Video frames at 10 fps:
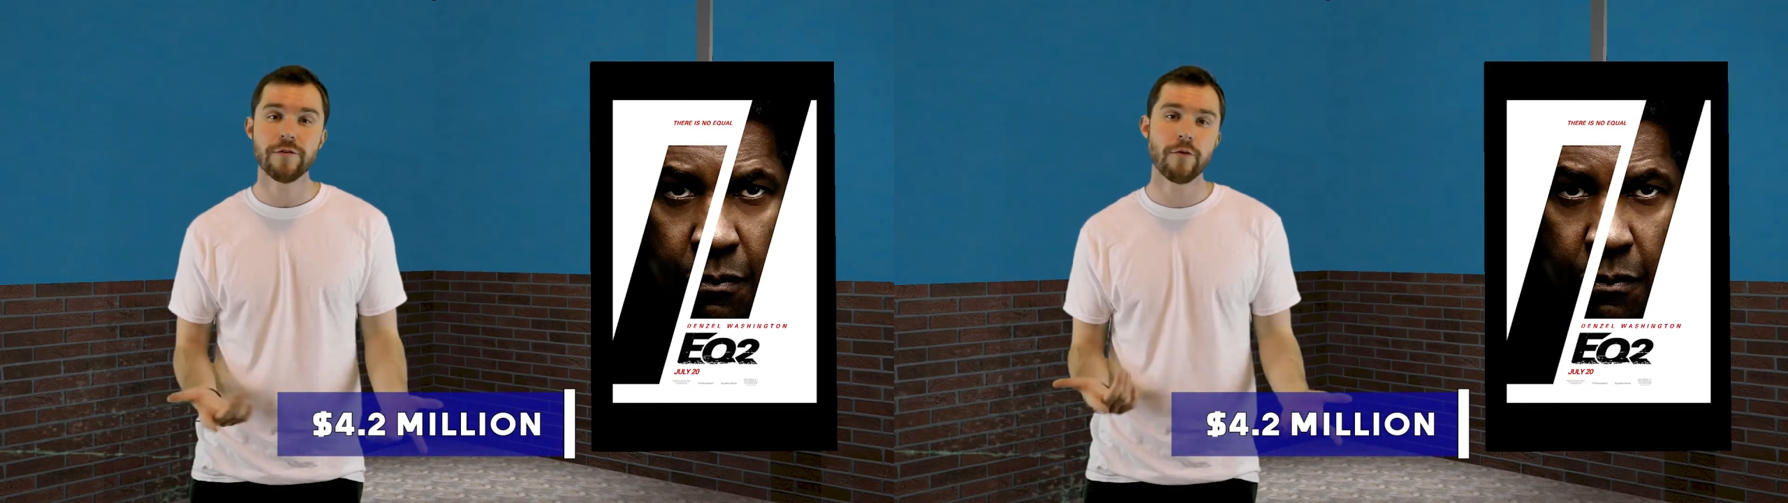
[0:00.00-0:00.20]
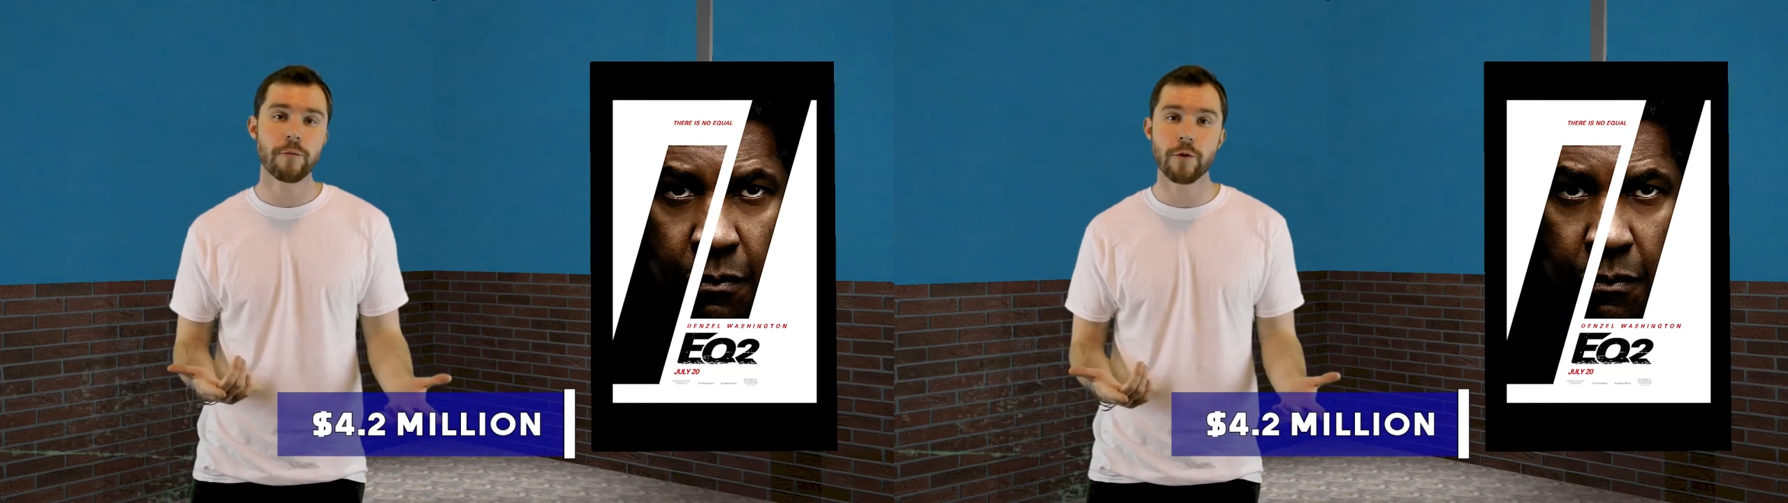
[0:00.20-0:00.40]

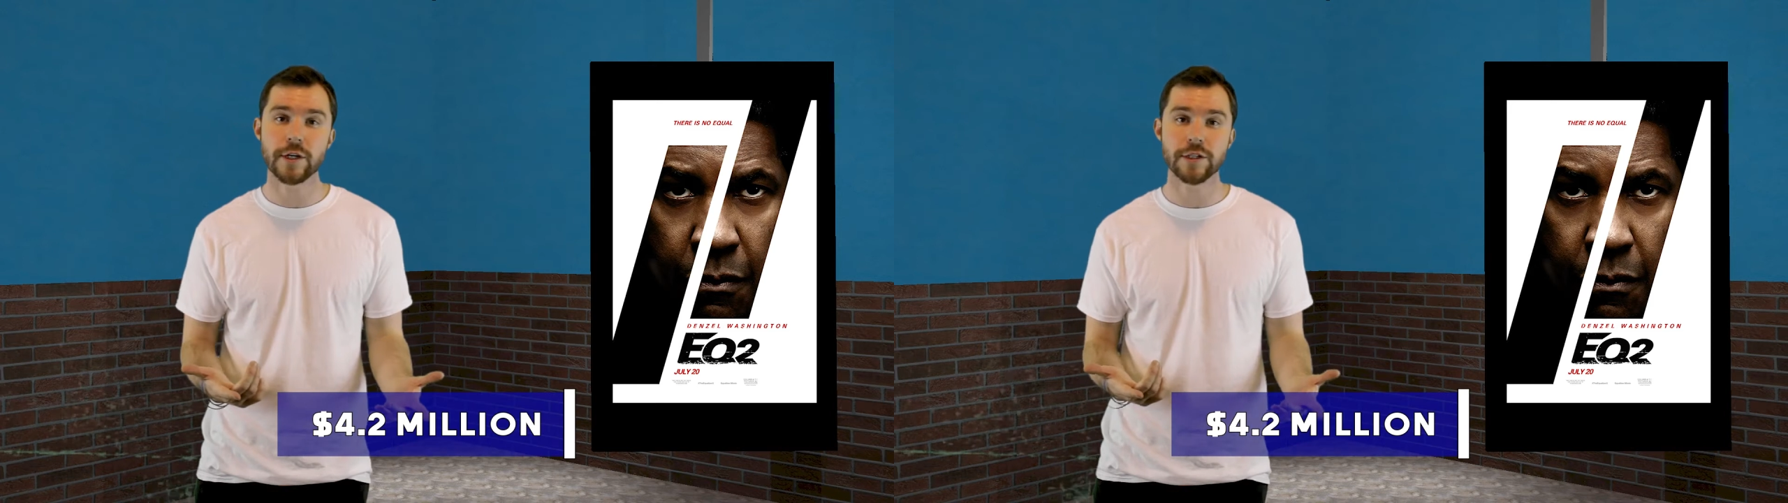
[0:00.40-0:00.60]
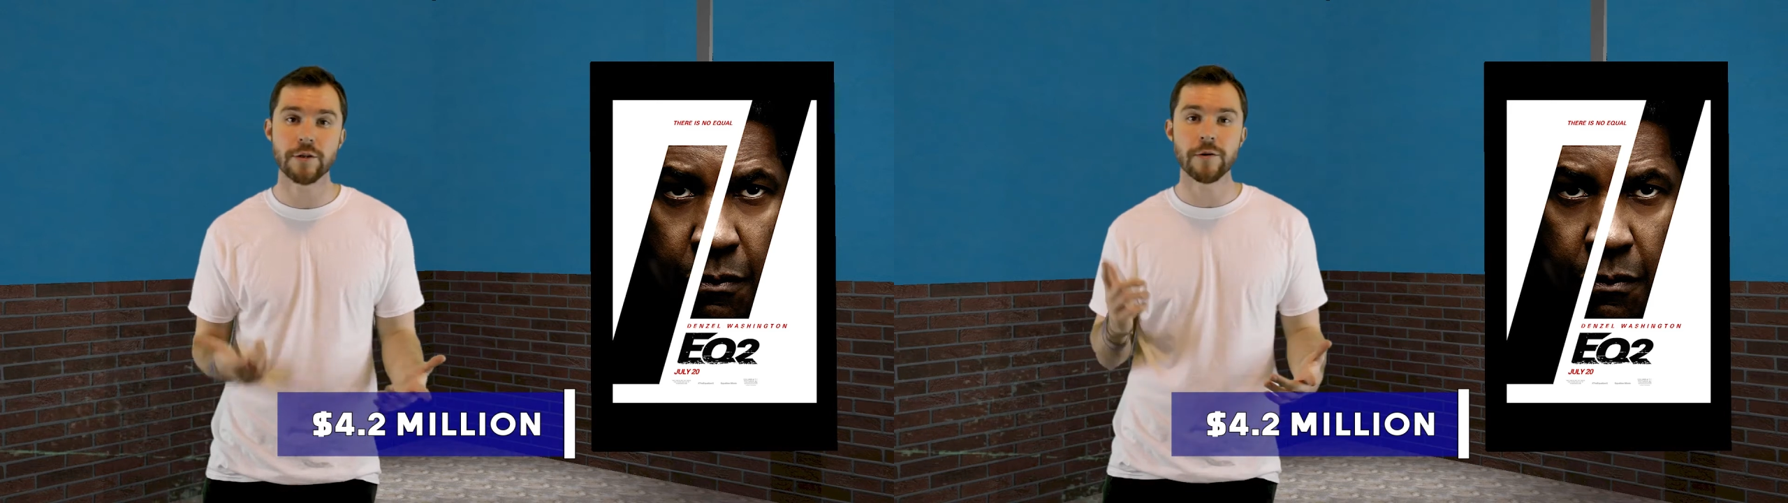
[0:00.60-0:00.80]

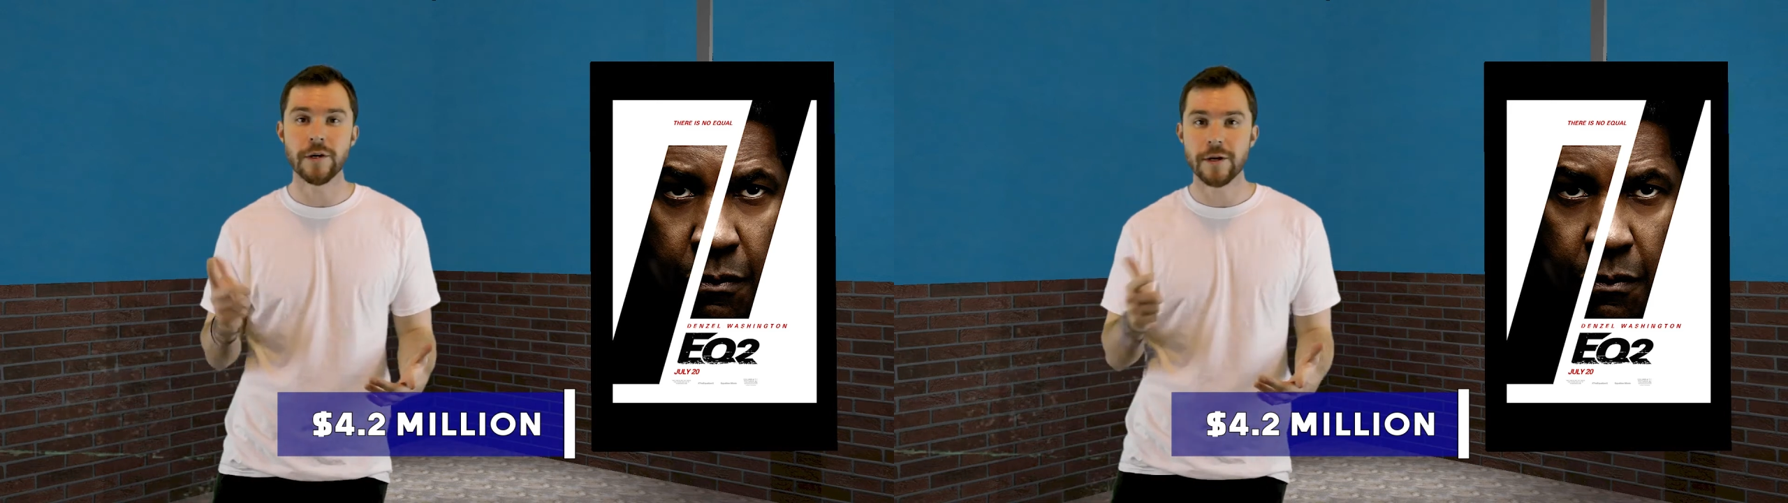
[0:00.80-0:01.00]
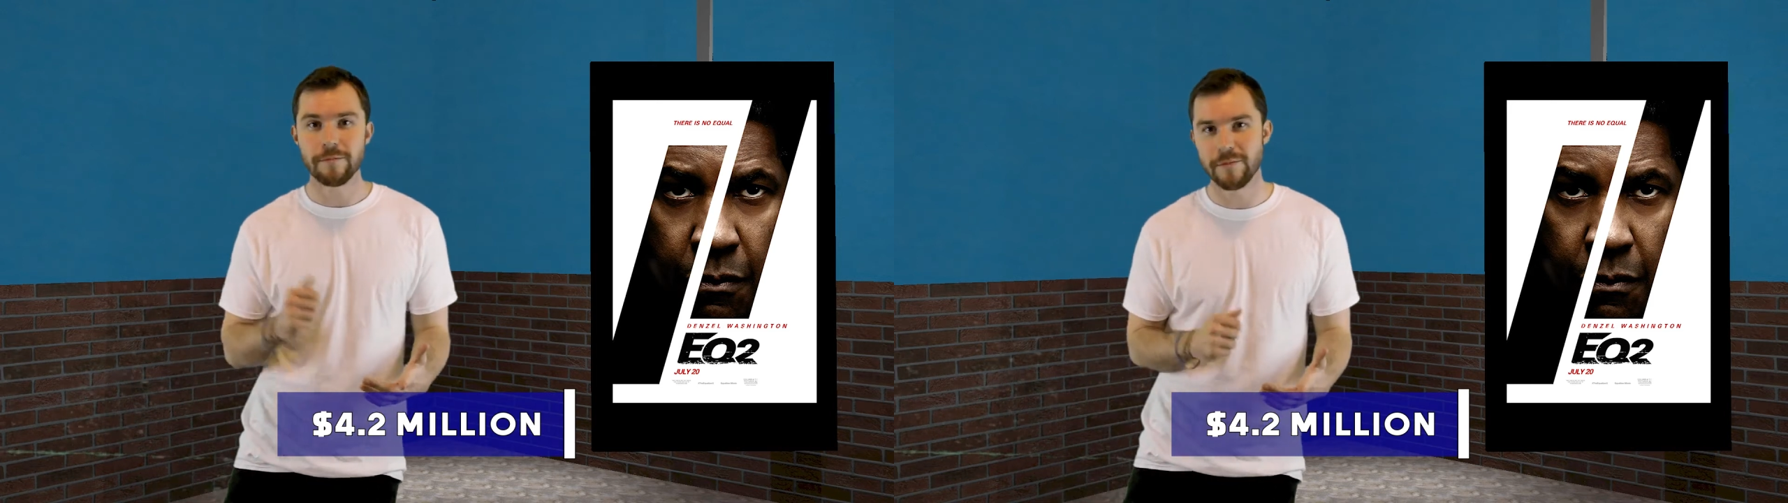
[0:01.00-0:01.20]
$4.2
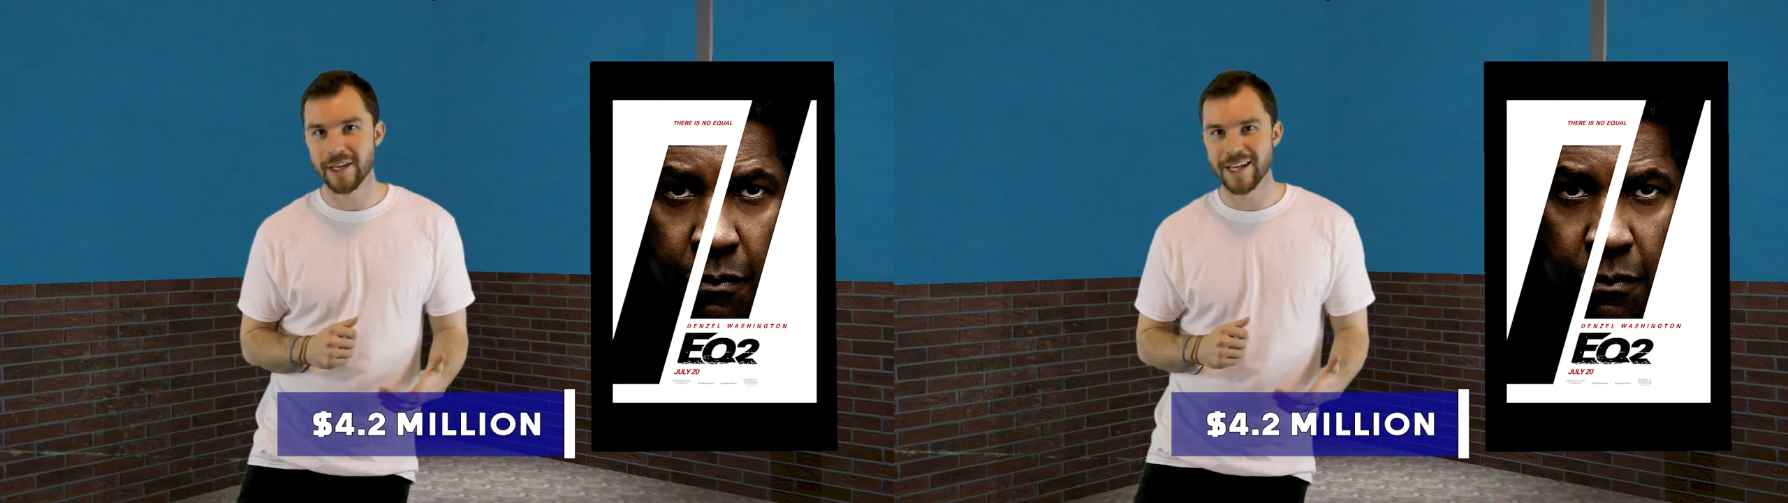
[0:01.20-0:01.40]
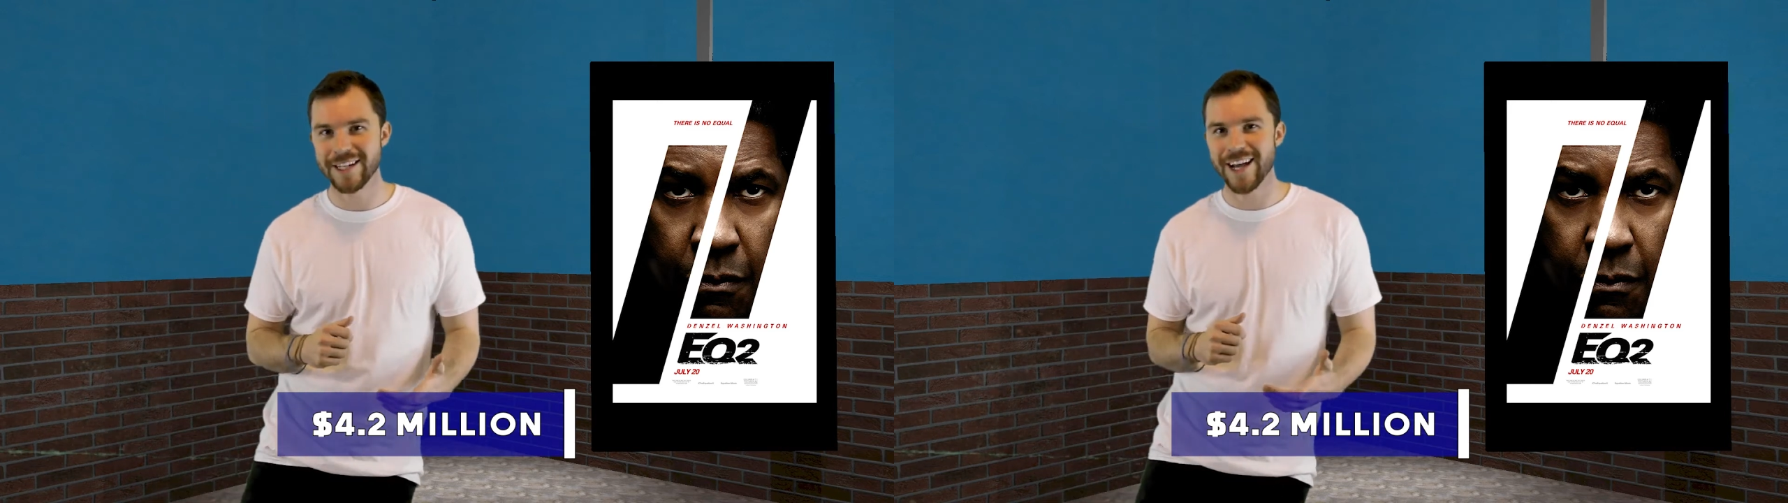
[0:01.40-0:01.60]

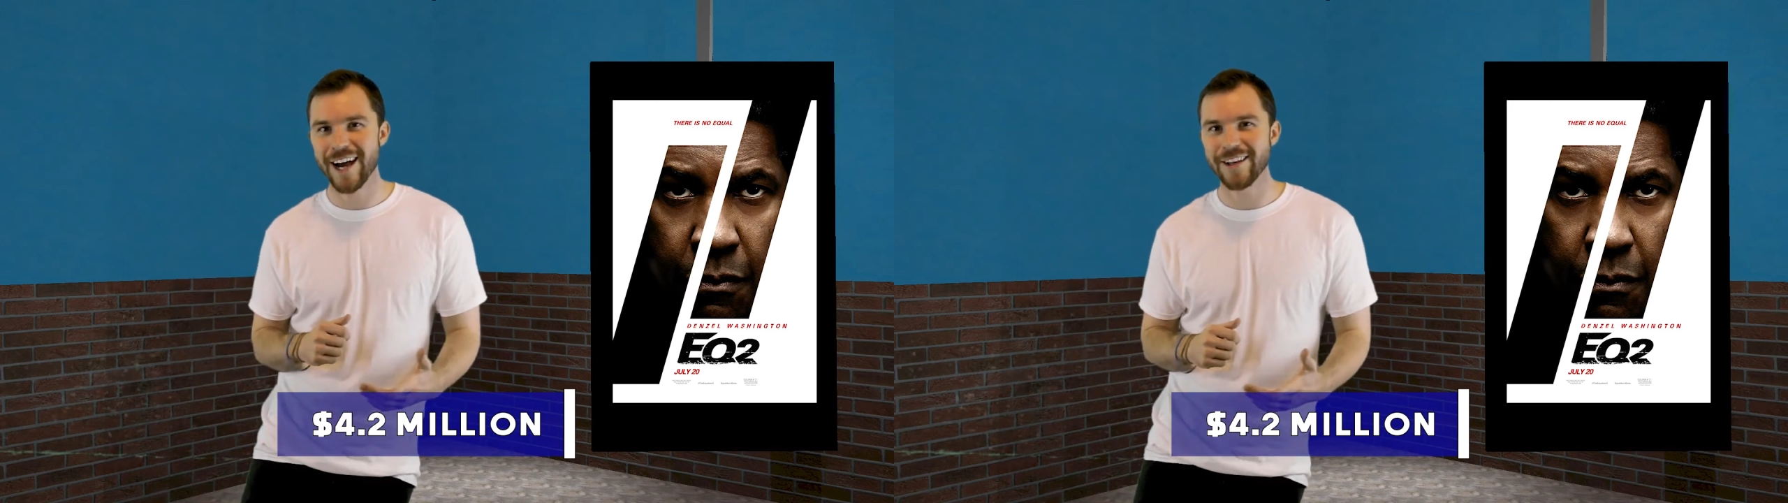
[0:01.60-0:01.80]
million.